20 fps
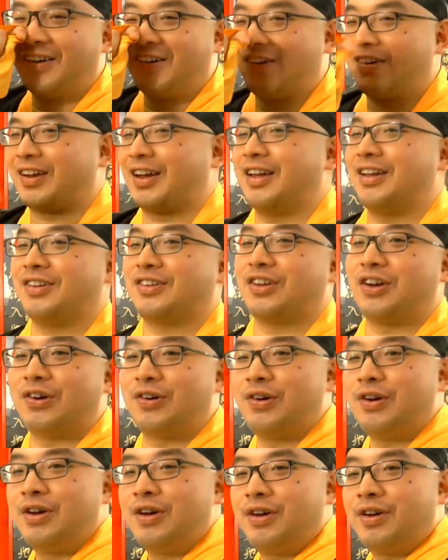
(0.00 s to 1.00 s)
Okay,
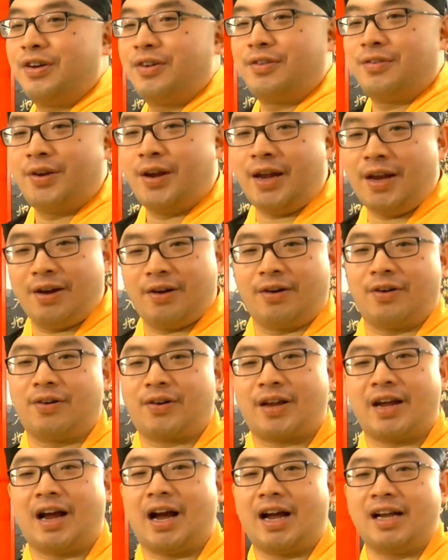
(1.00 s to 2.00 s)
so here,
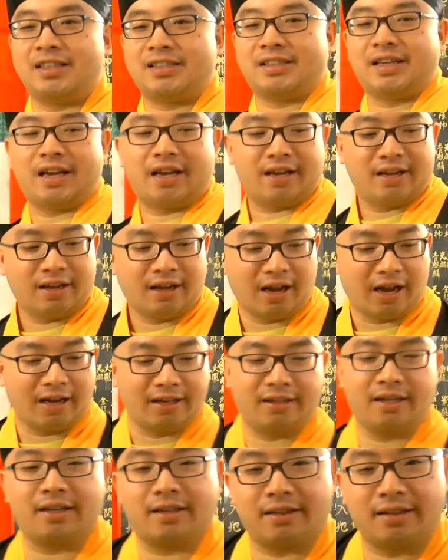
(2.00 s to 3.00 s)
okay, I
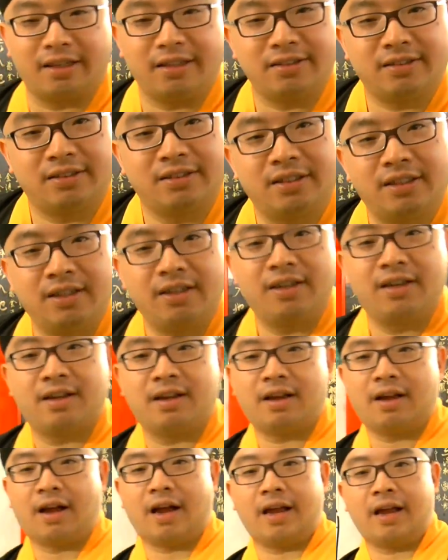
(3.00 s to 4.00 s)
take this,
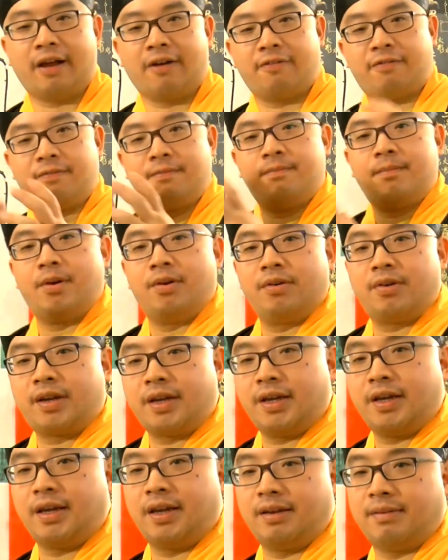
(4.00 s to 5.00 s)
I have
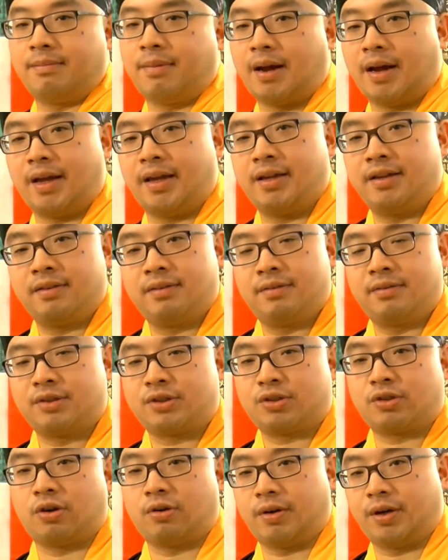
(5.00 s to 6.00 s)
milk in my
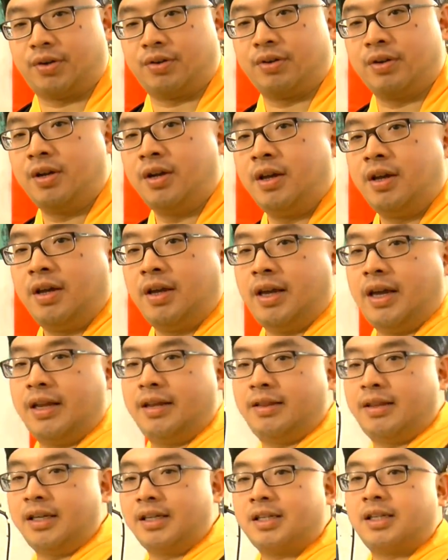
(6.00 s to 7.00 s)
storage.
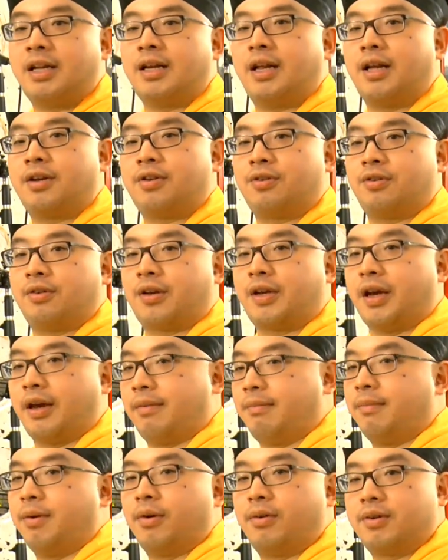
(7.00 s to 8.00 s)
In this lineage, you
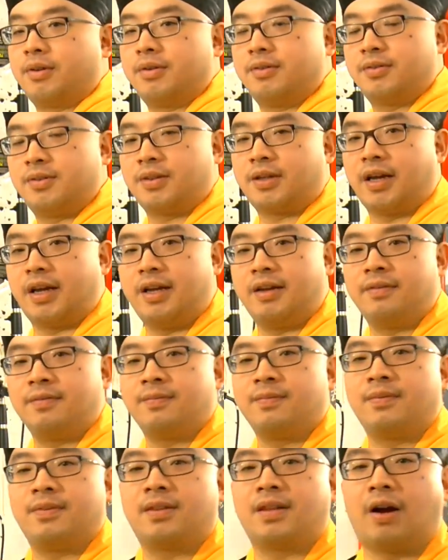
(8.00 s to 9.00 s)
get milk, okay?
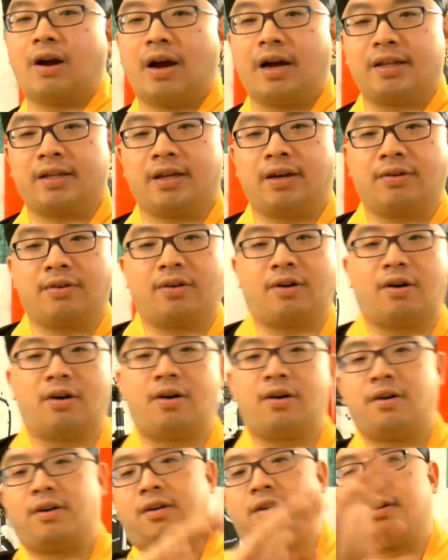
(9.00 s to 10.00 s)
Now, I tell you
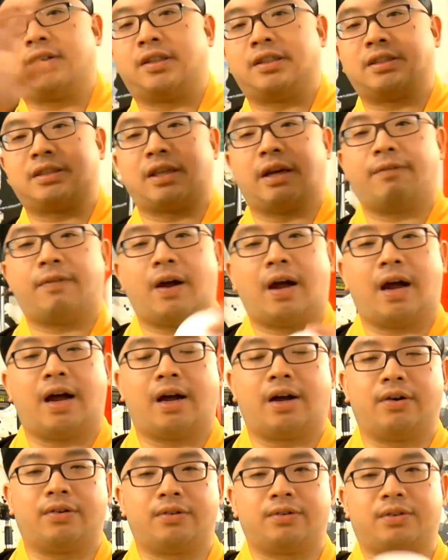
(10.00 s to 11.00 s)
all the stuff,
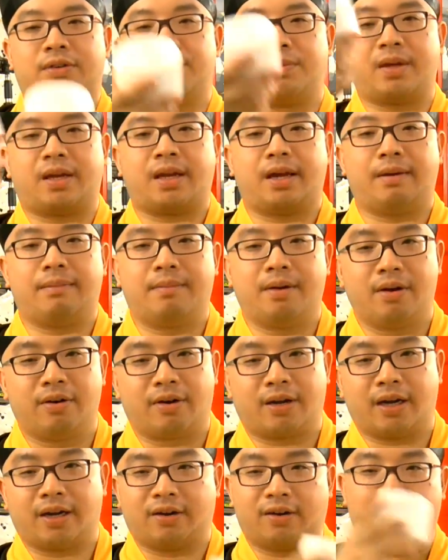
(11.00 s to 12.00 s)
how we get
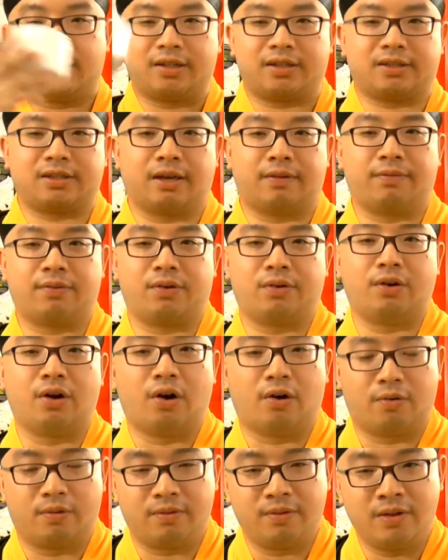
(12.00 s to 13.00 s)
milk and all the stuff. You
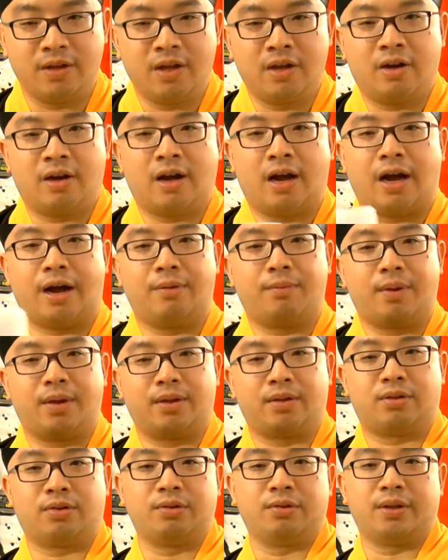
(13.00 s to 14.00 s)
know how we
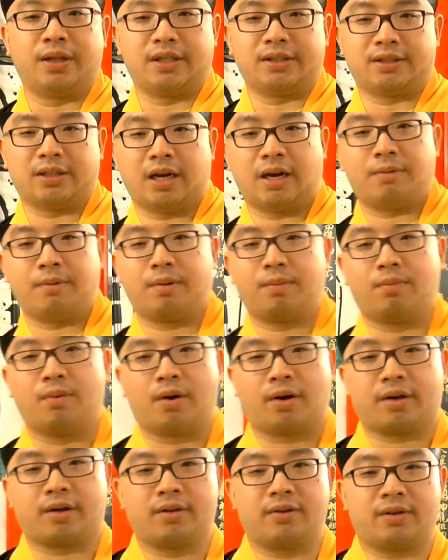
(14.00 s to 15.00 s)
do this, how we
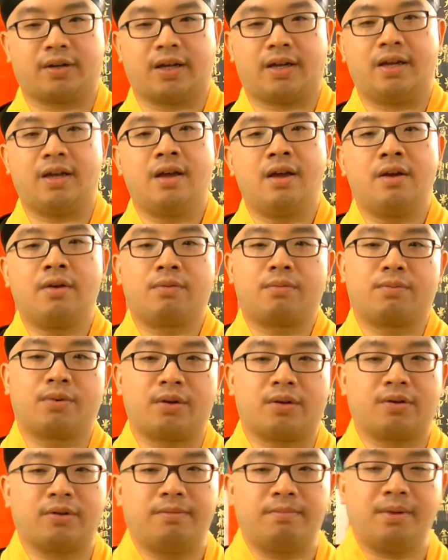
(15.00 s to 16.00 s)
work, okay?
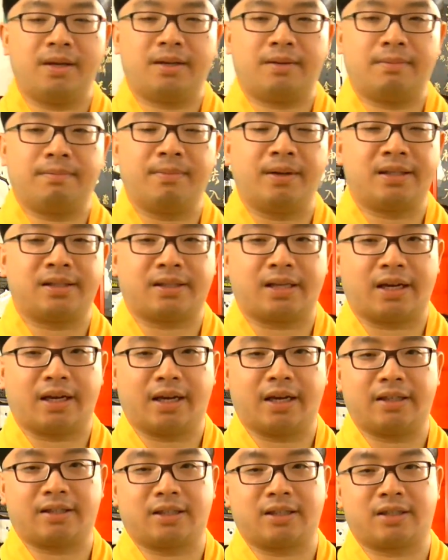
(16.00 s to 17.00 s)
What you're missing
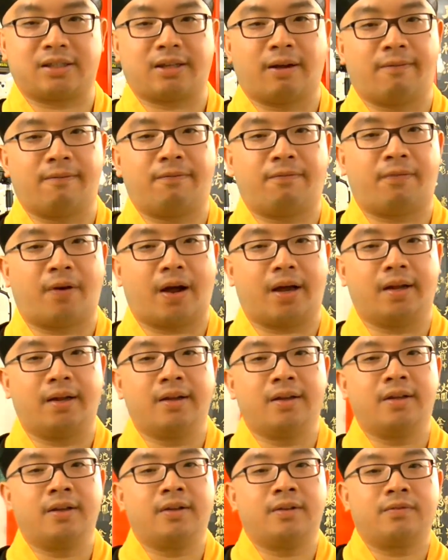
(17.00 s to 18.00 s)
is the samfat,
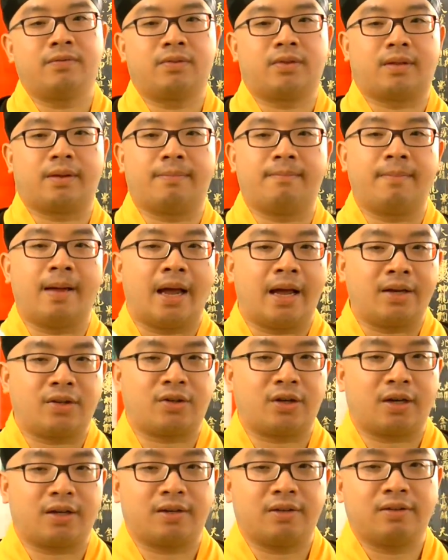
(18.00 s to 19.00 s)
the
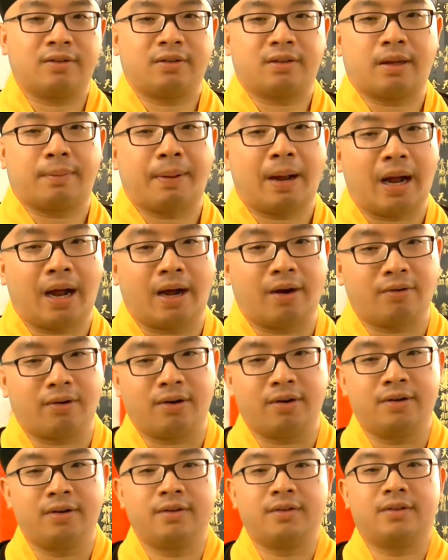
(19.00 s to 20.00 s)
magic, the
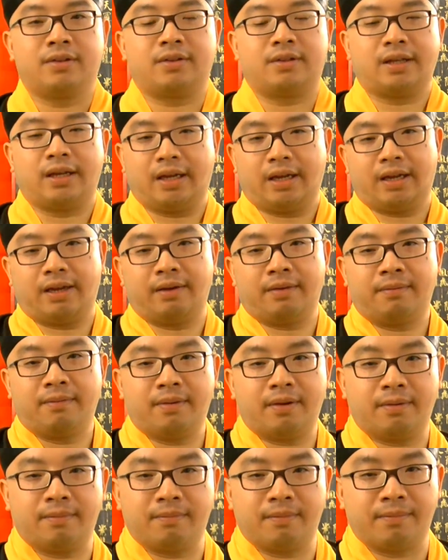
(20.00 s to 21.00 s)
power, the
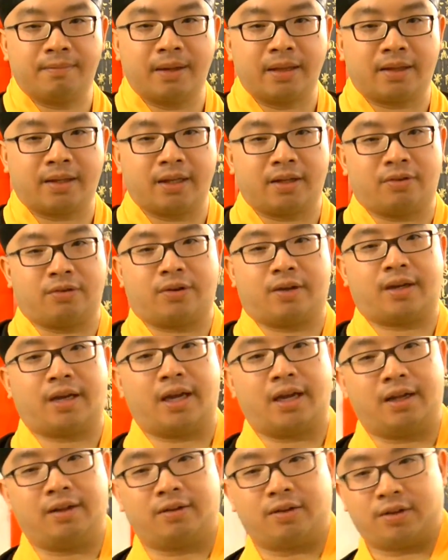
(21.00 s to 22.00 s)
method to
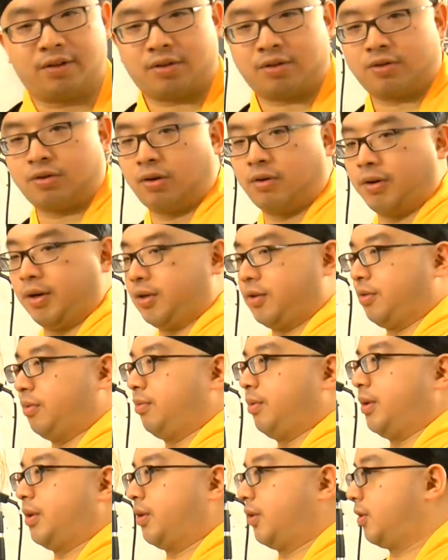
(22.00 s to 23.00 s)
get into the storage,
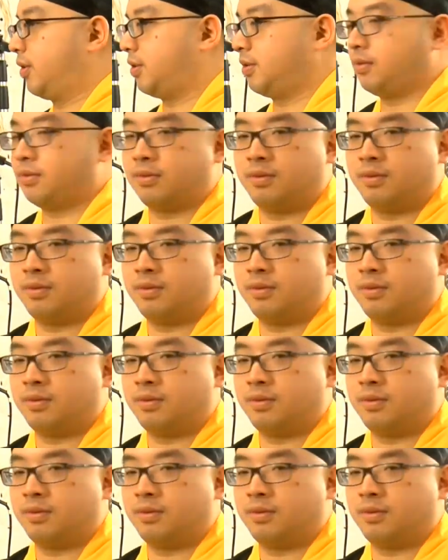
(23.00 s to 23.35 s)
which is